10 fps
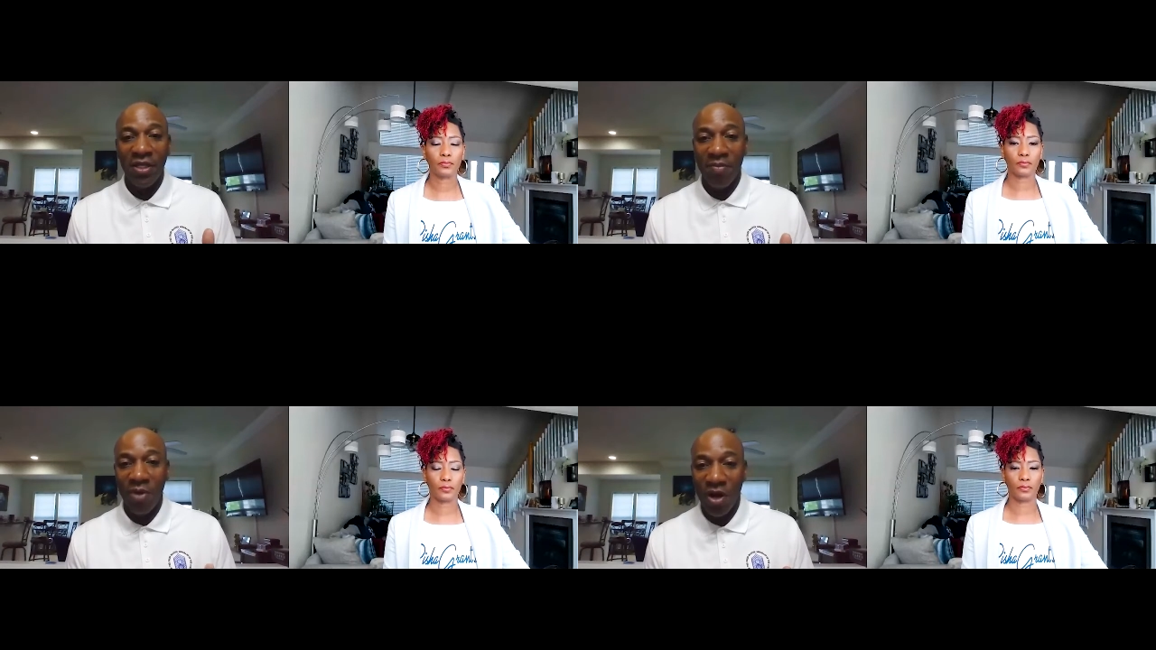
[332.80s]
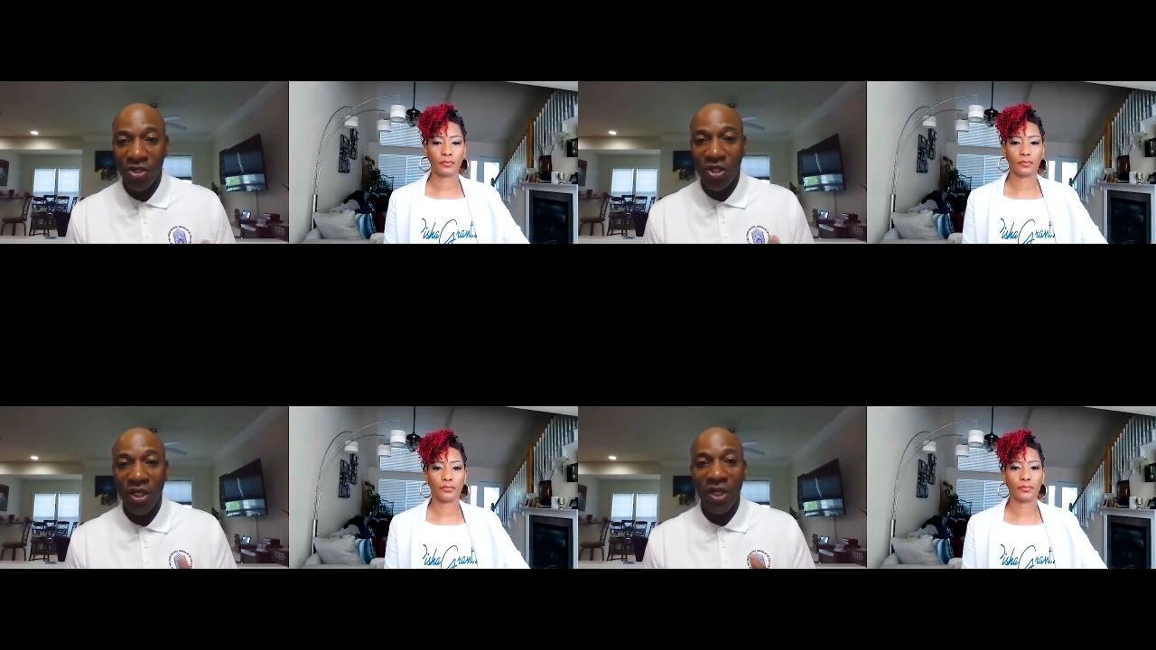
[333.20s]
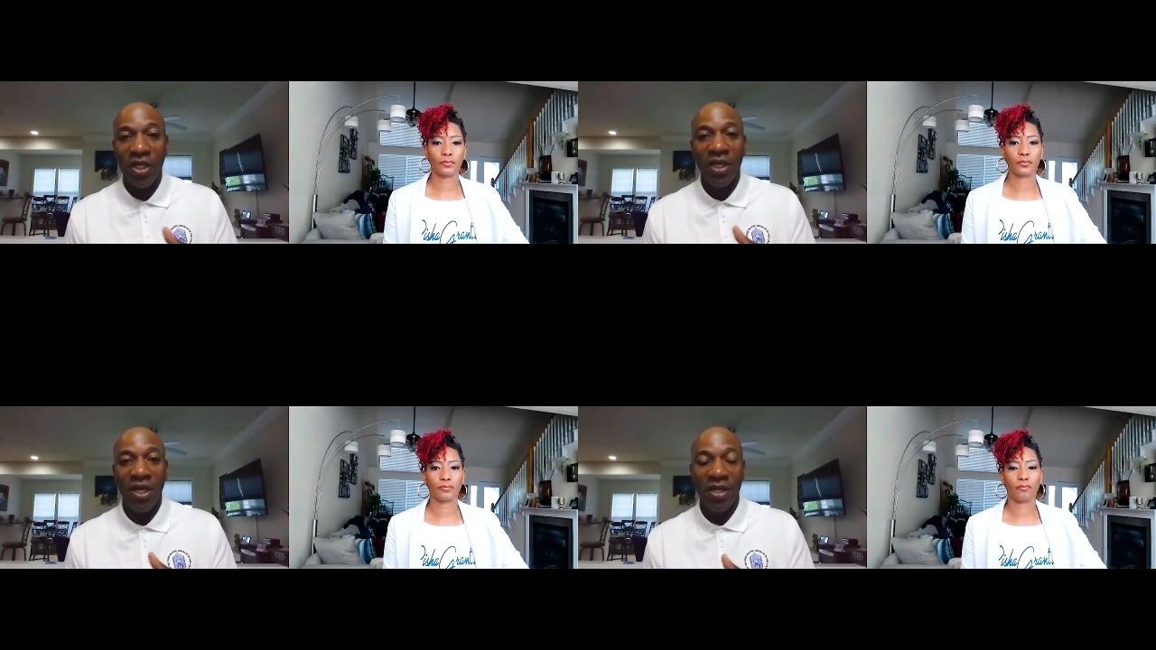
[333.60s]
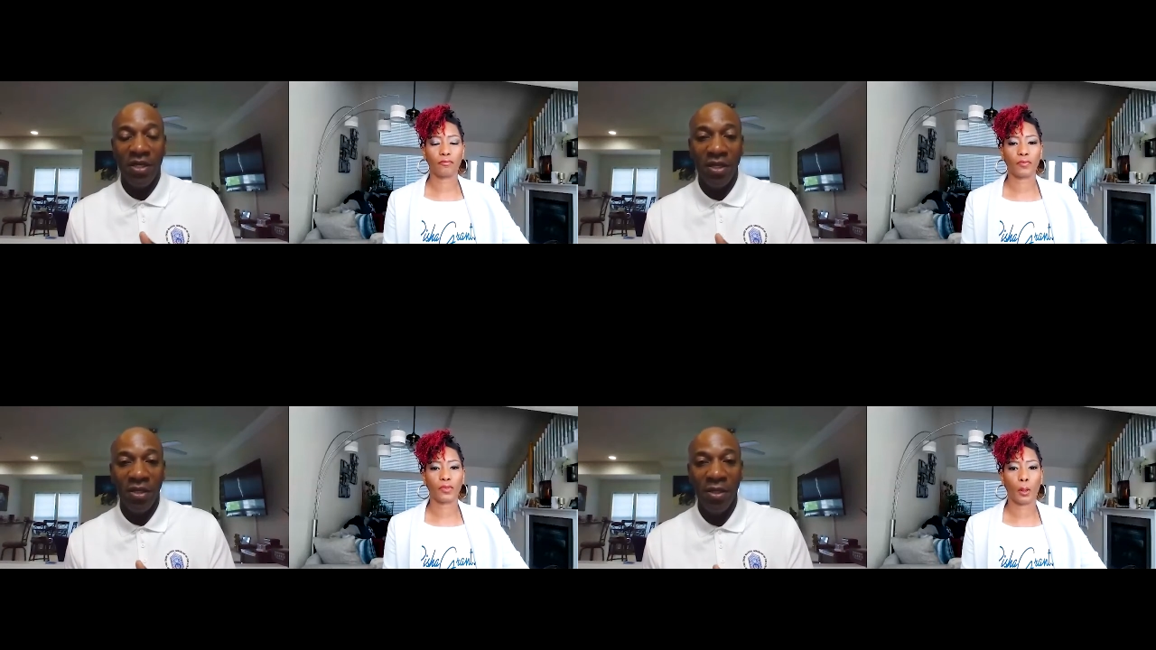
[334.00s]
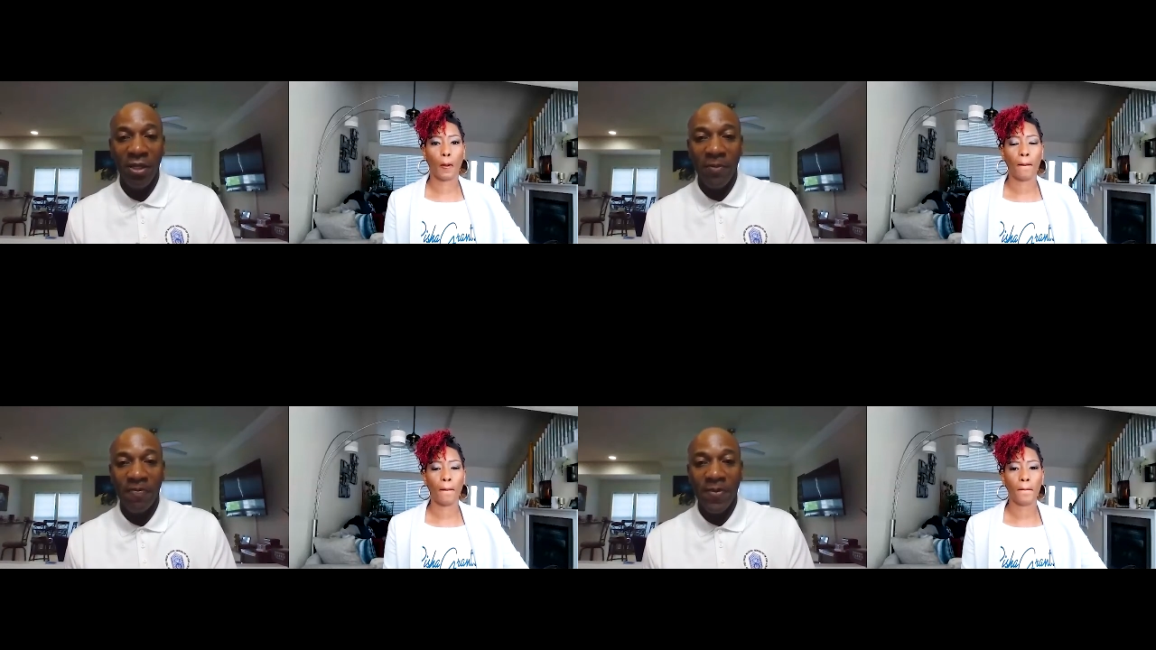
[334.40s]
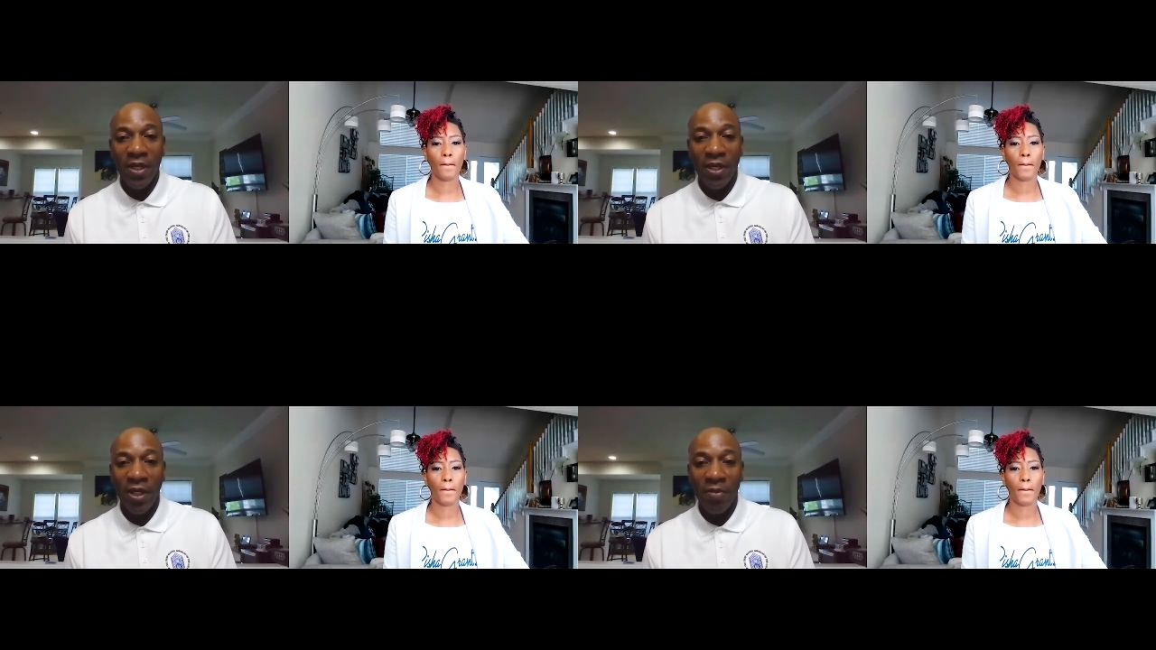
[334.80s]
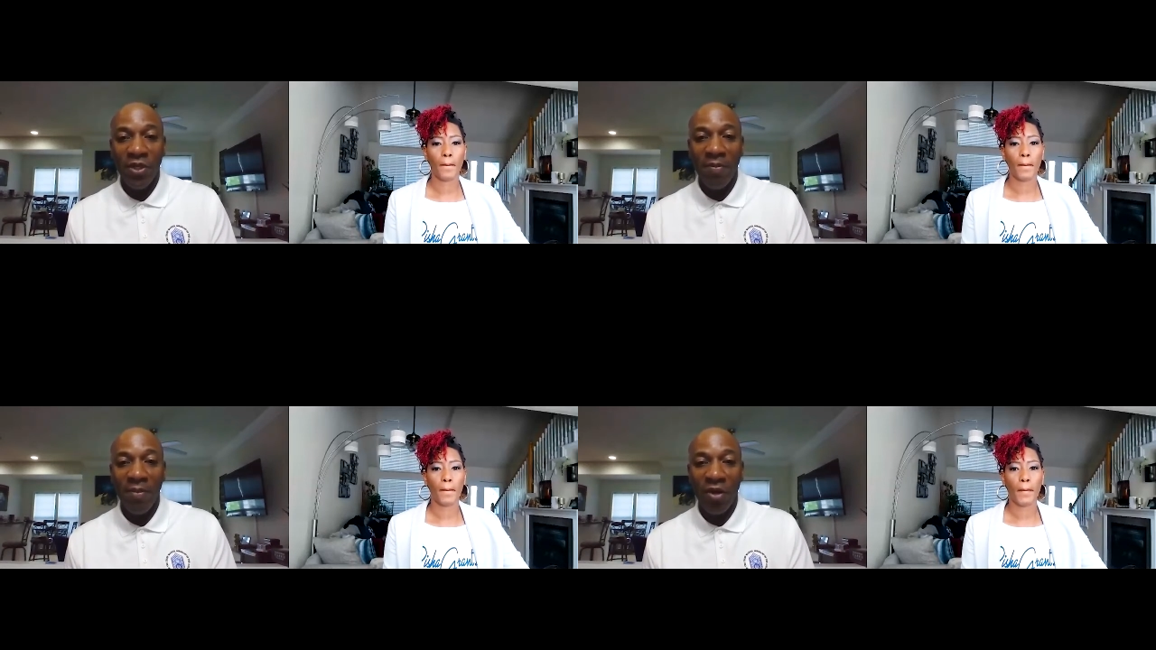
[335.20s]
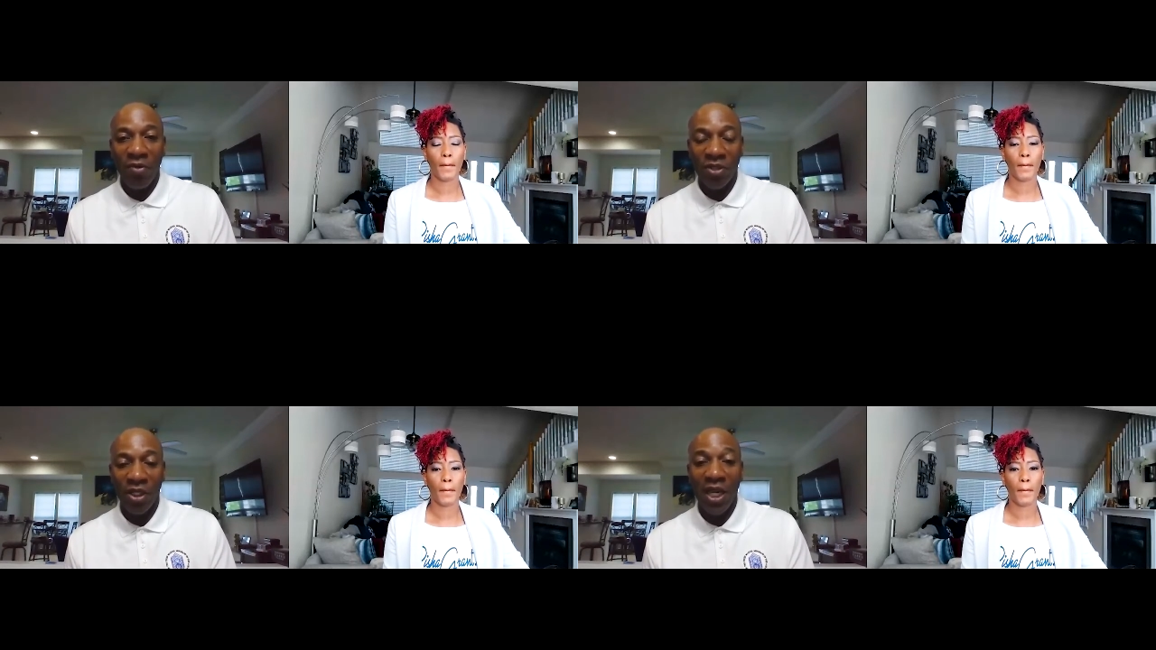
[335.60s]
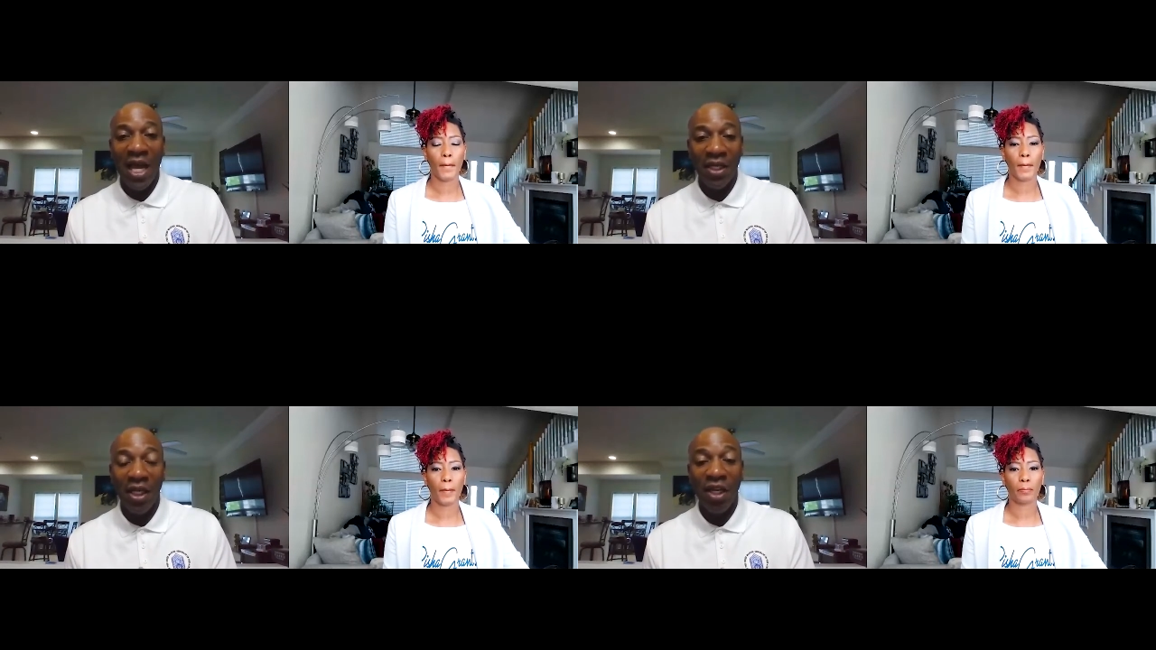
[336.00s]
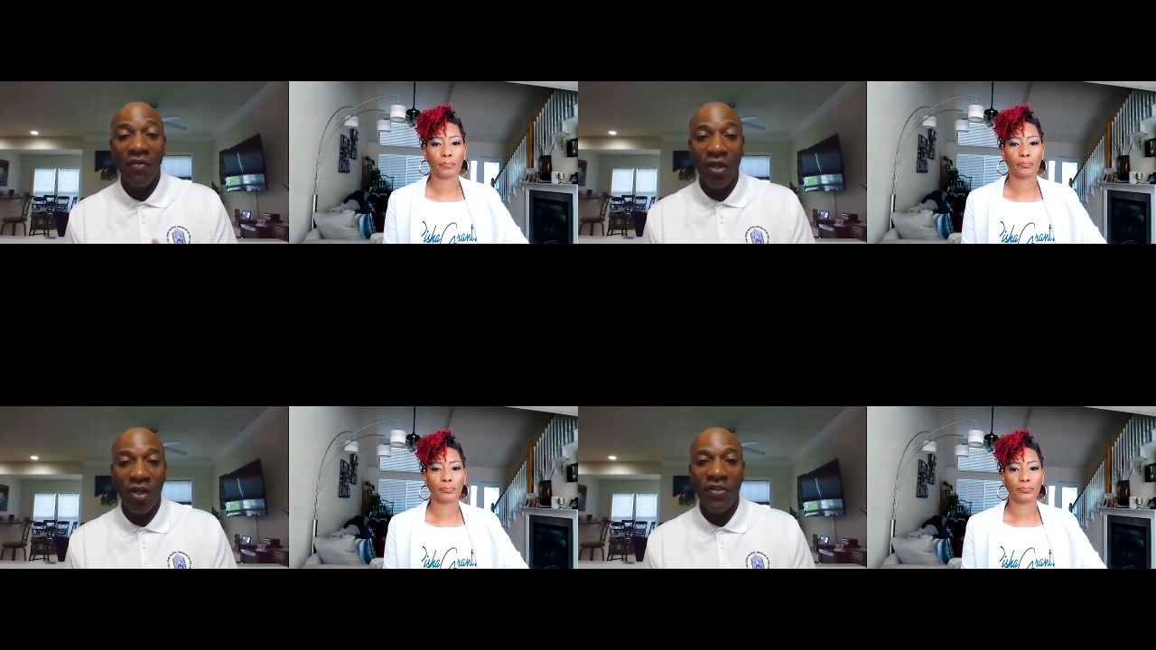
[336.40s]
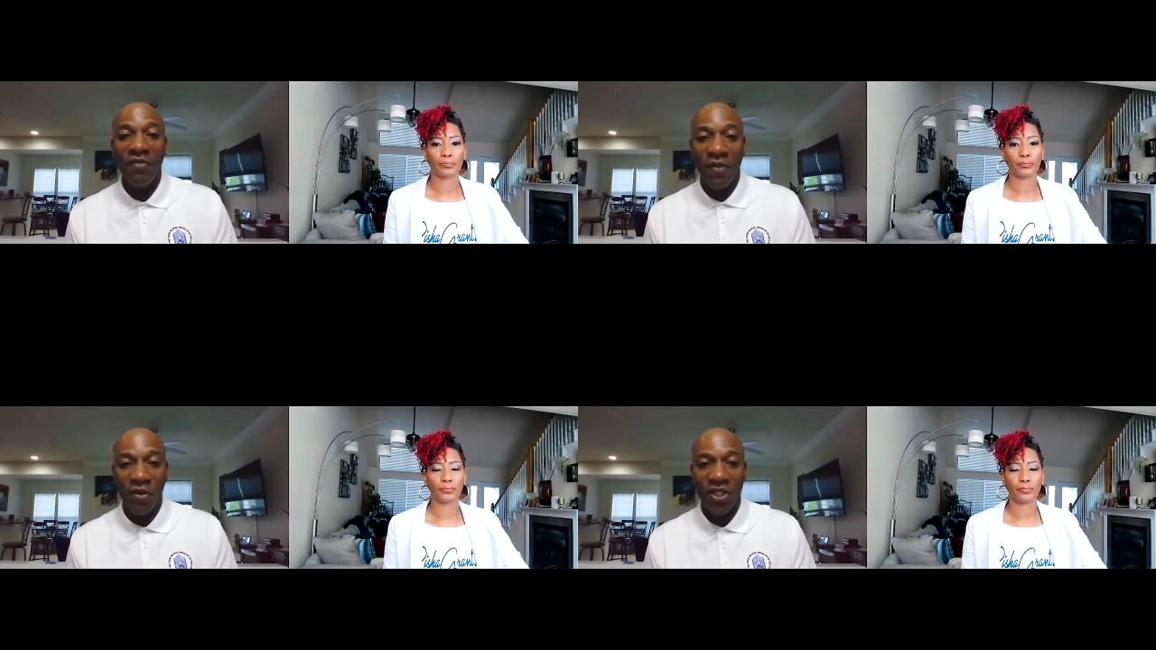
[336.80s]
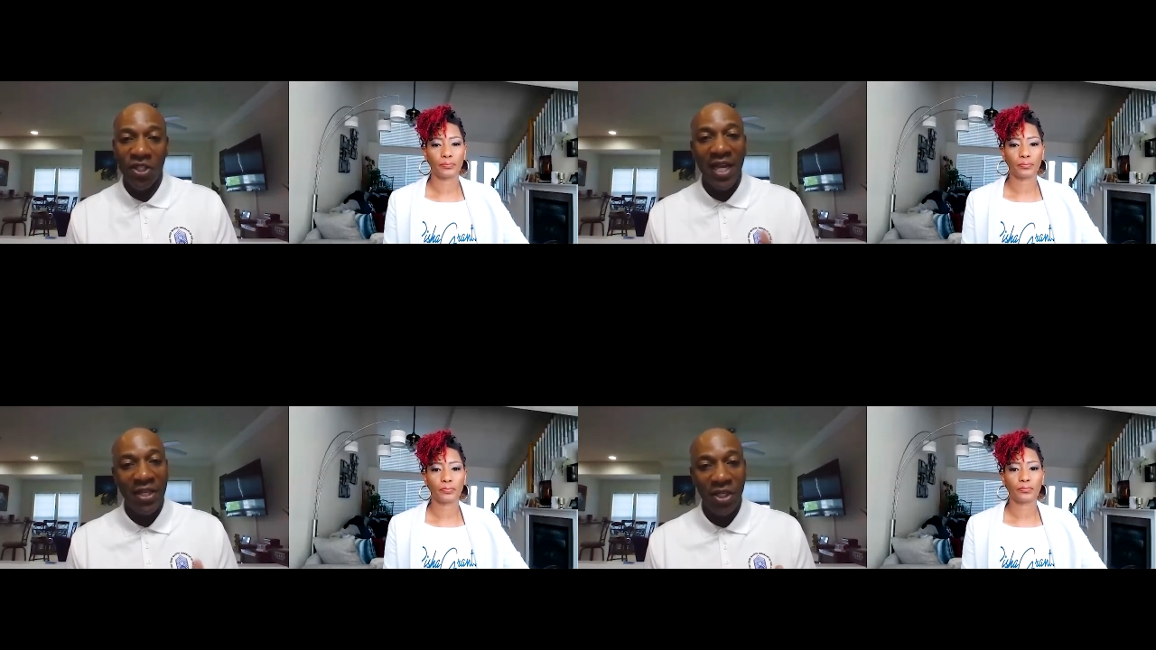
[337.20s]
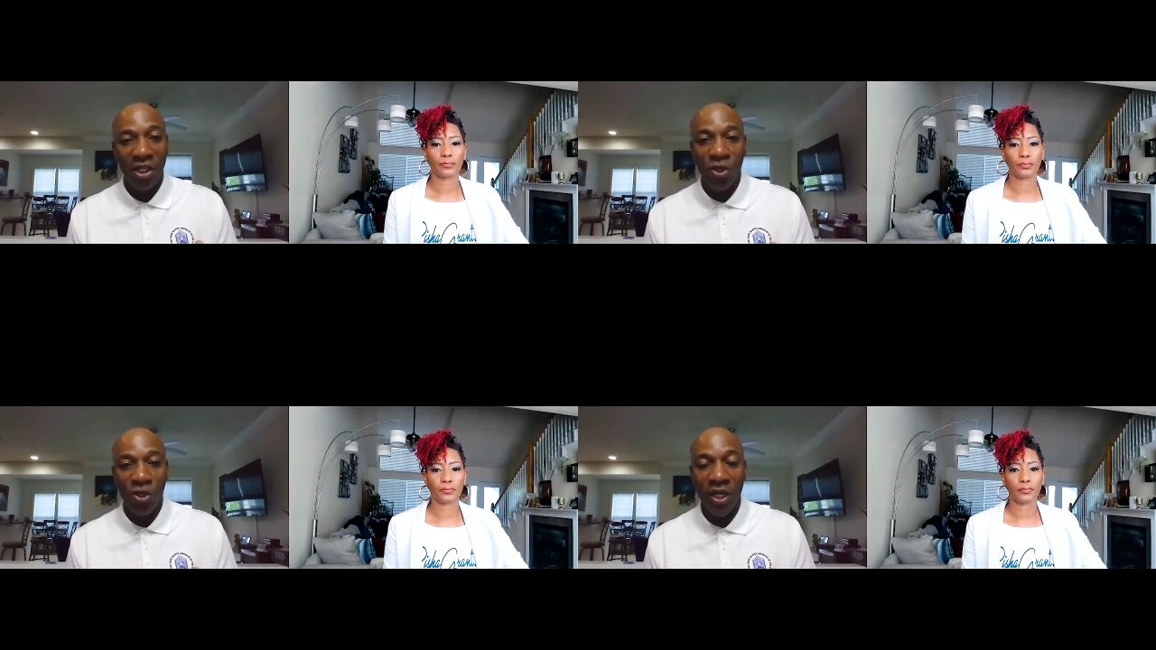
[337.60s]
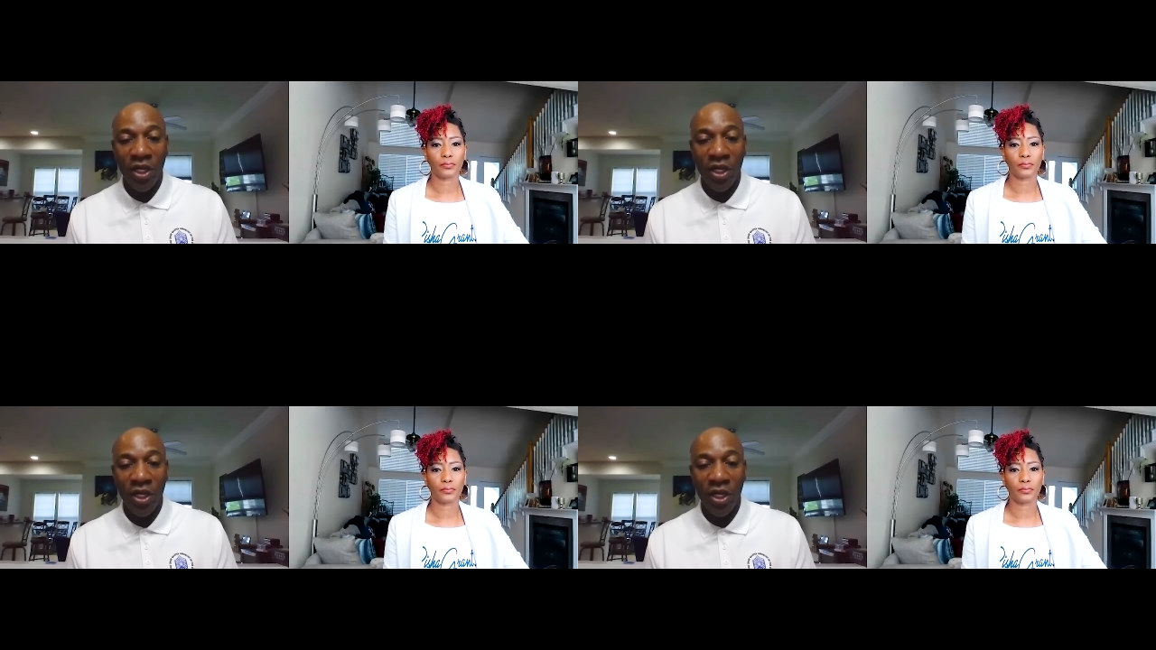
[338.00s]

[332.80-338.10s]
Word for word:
Speaker 1: marching and the um, the amount, the, la- the level of diversity that's included,